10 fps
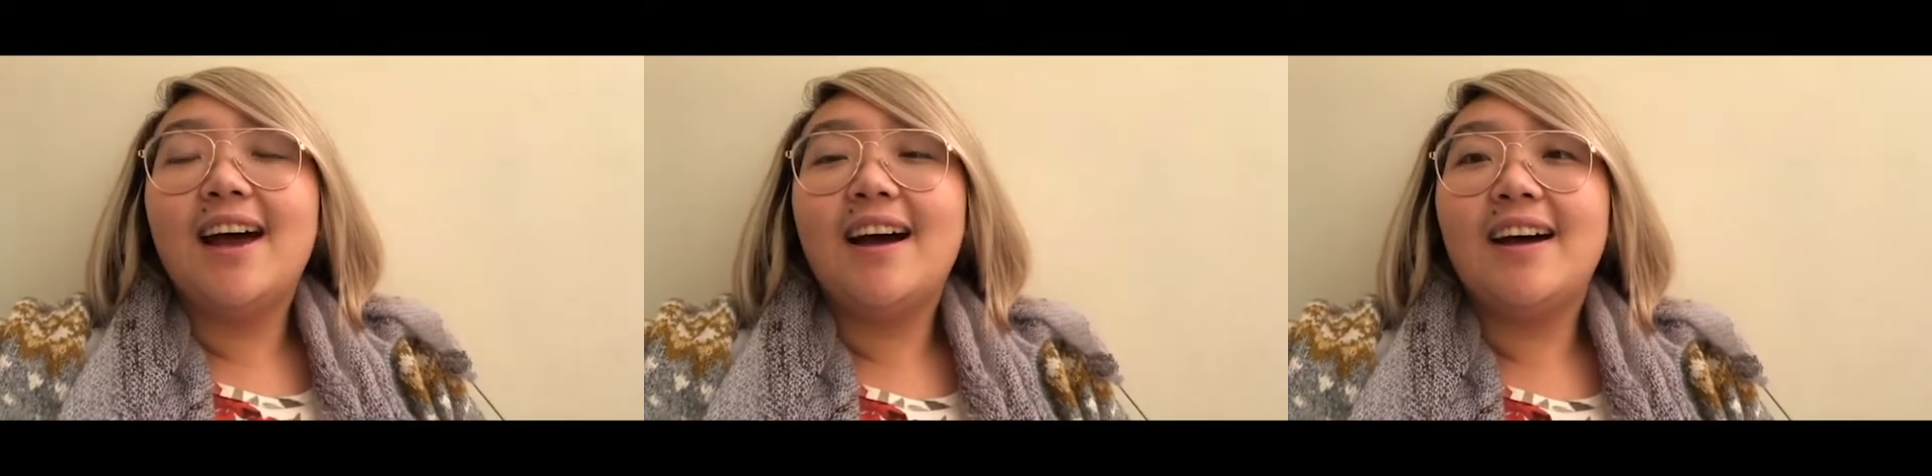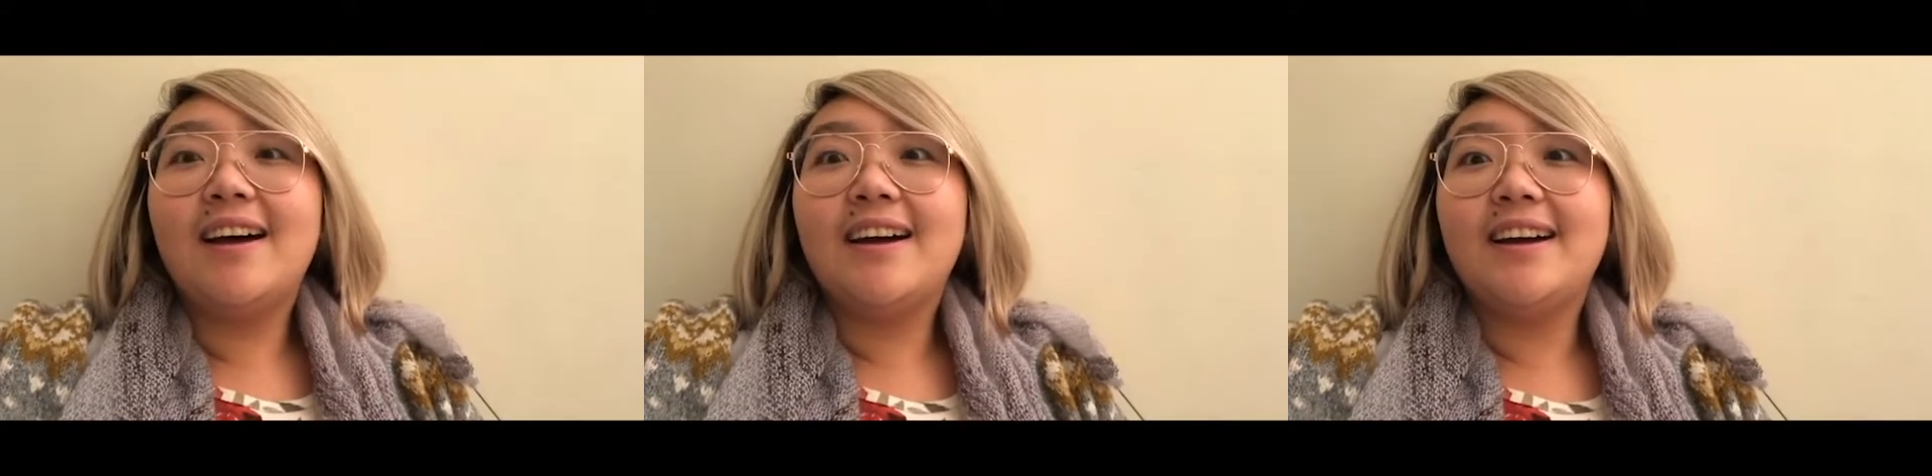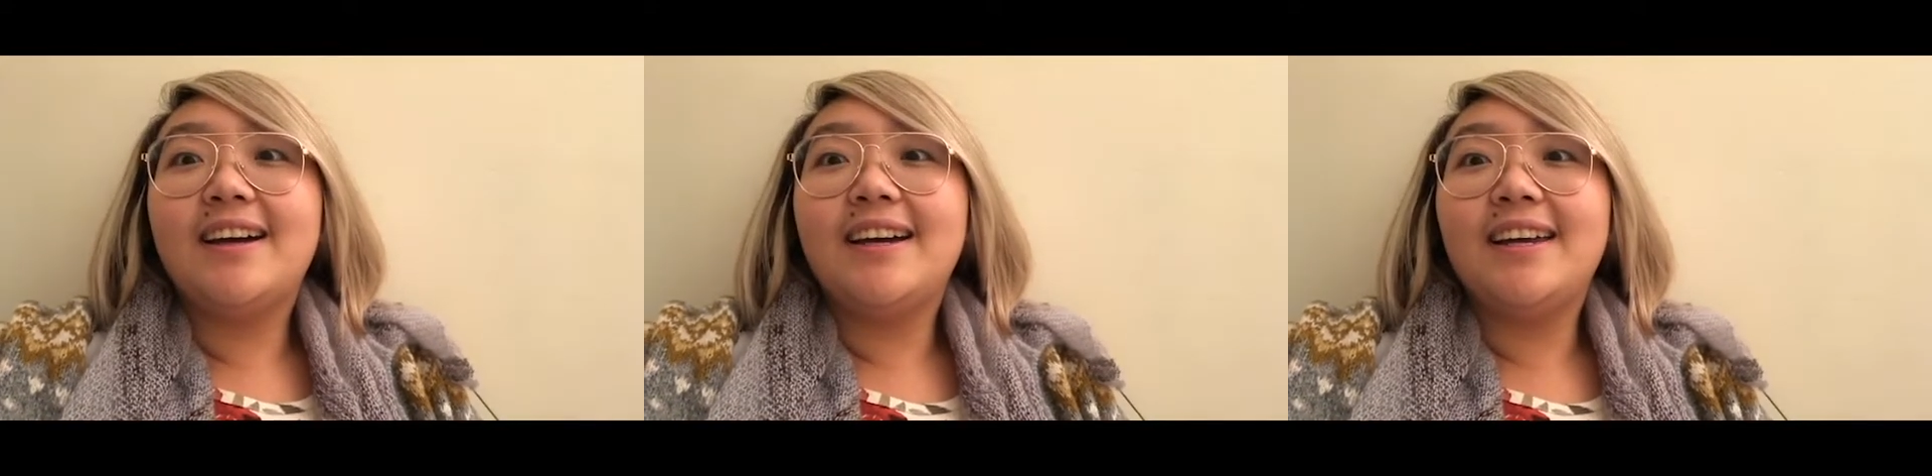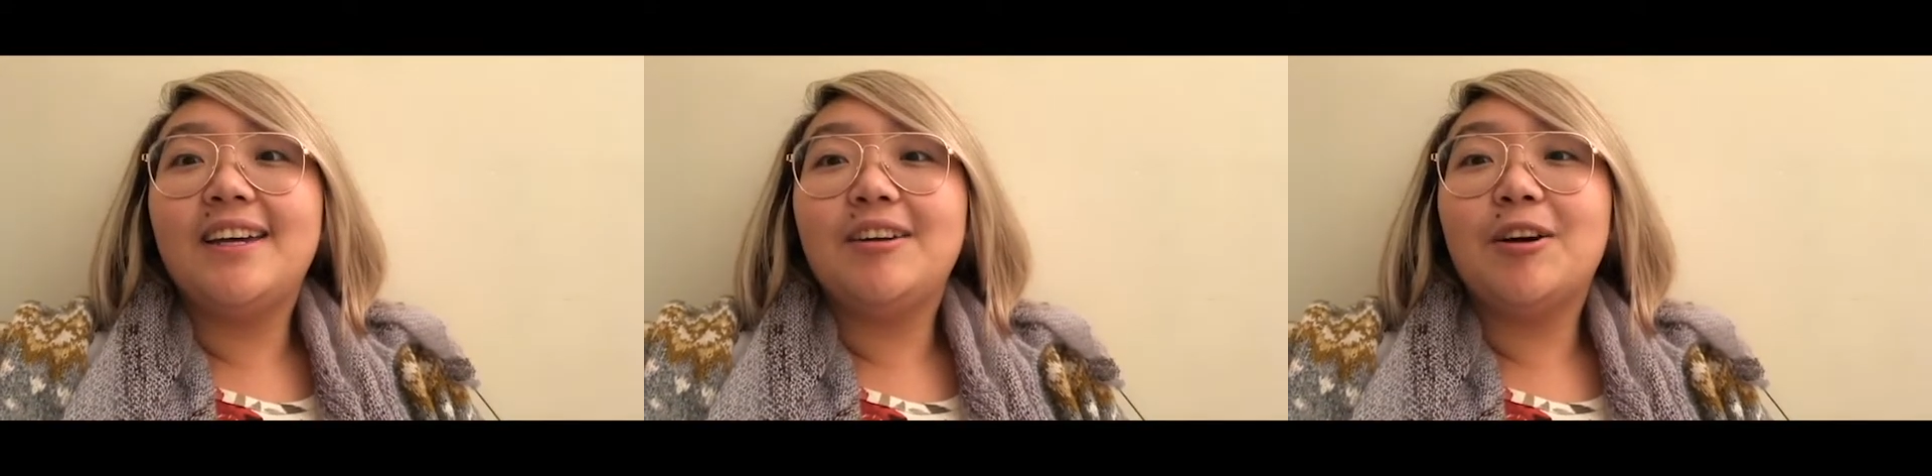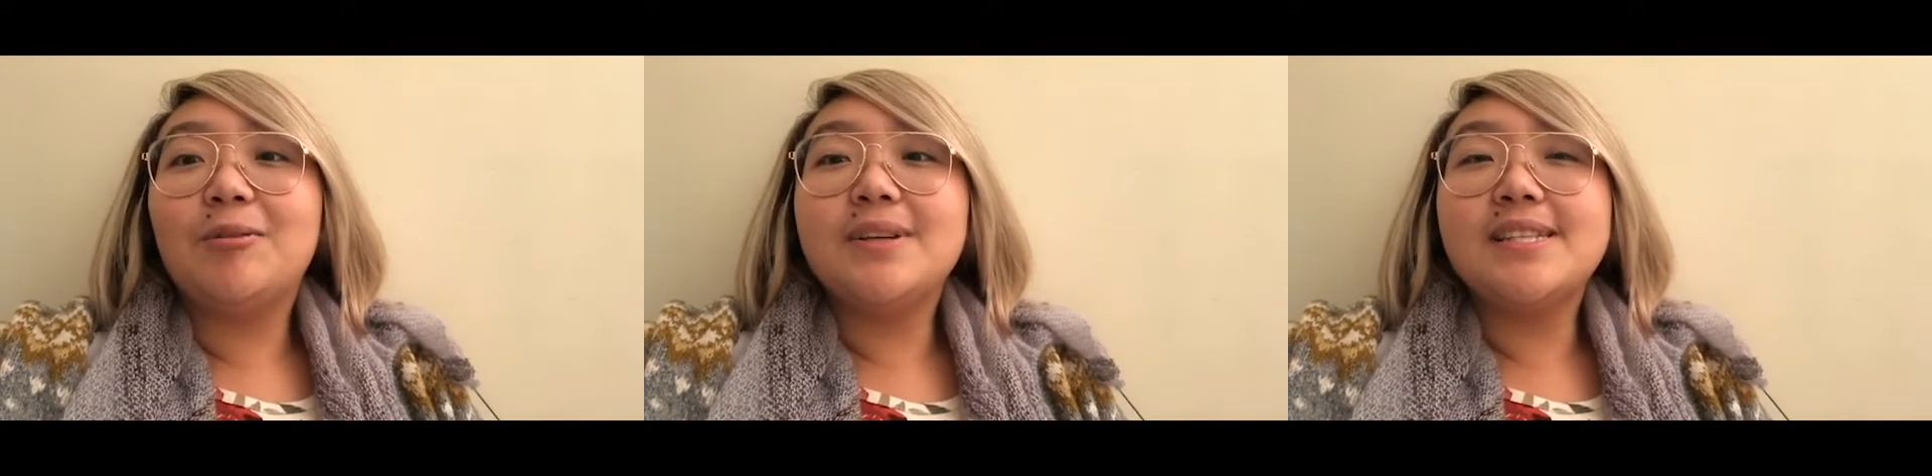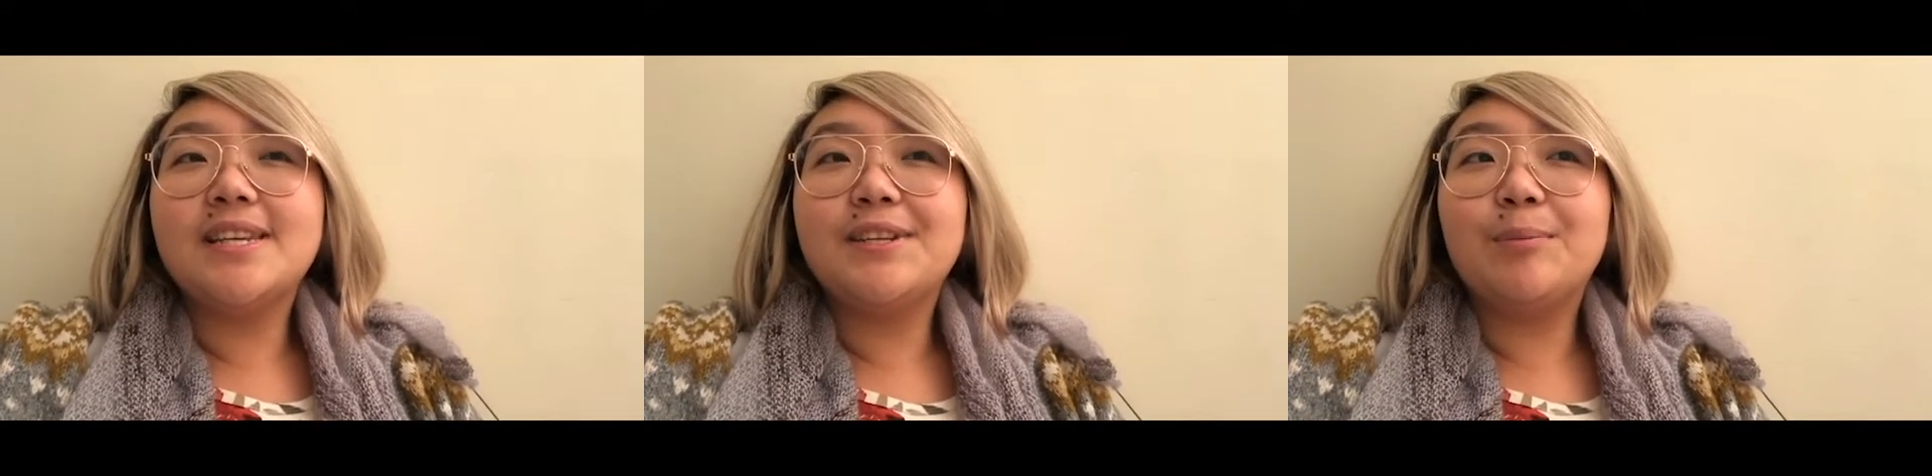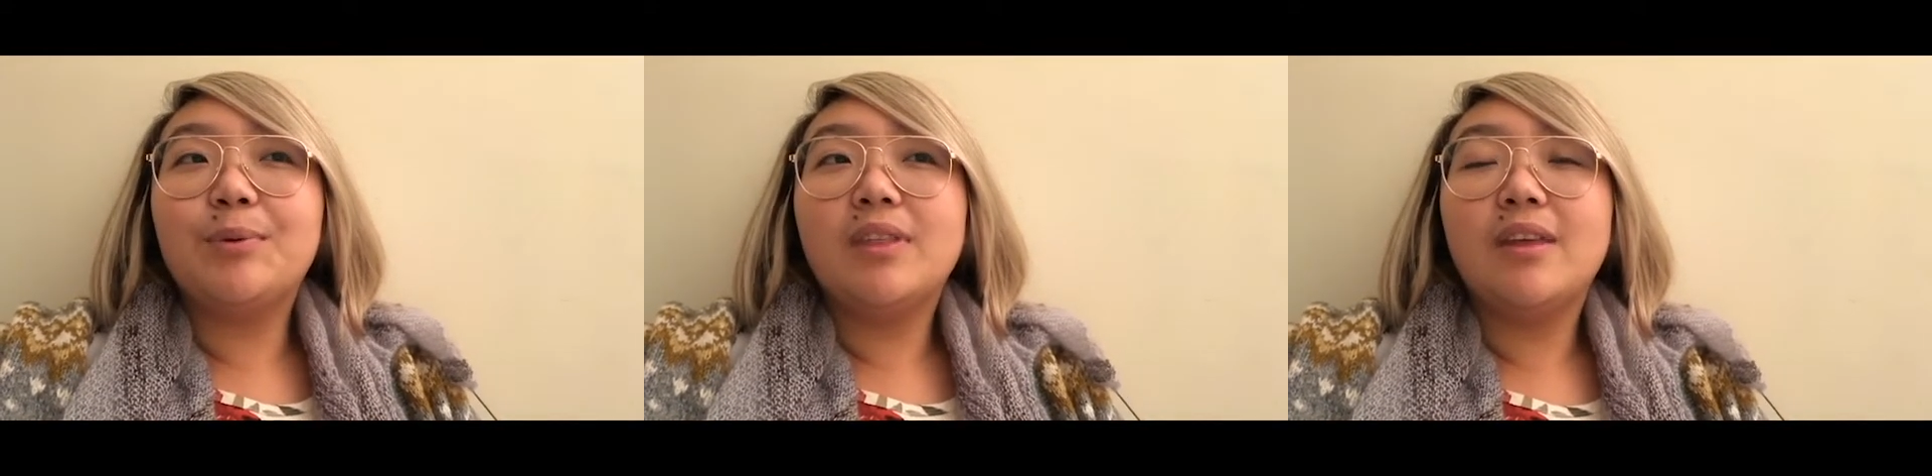I always end
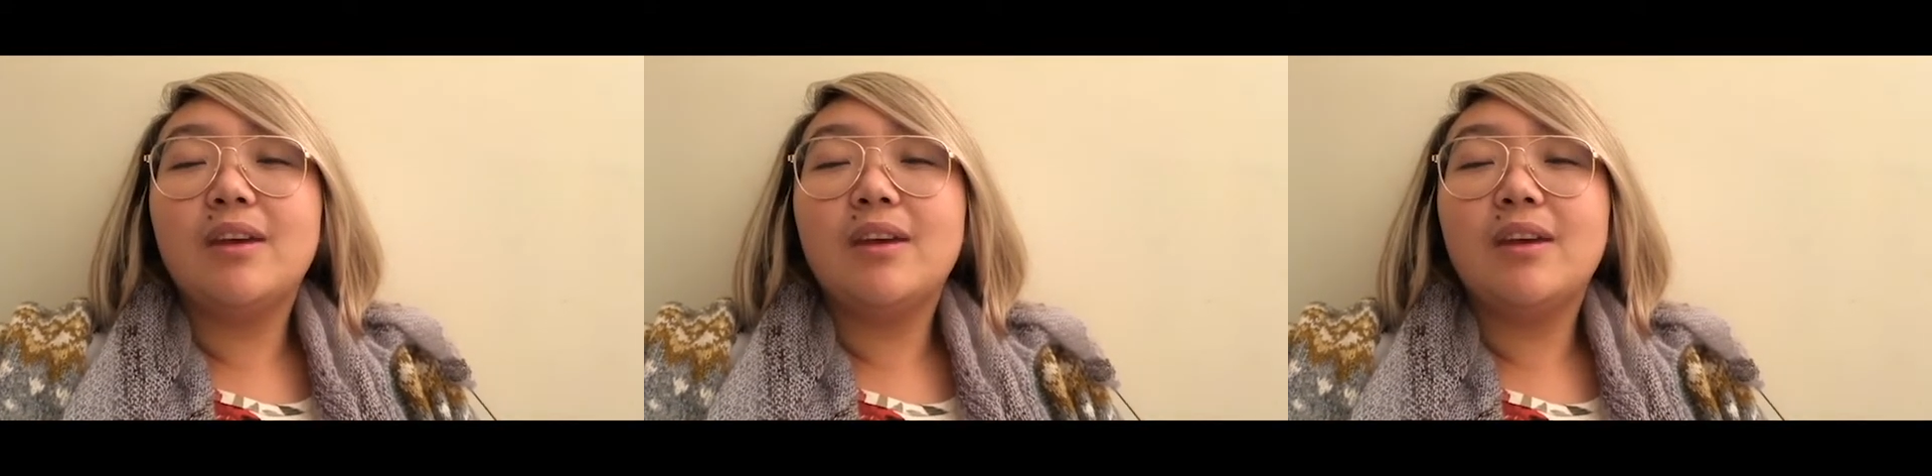up with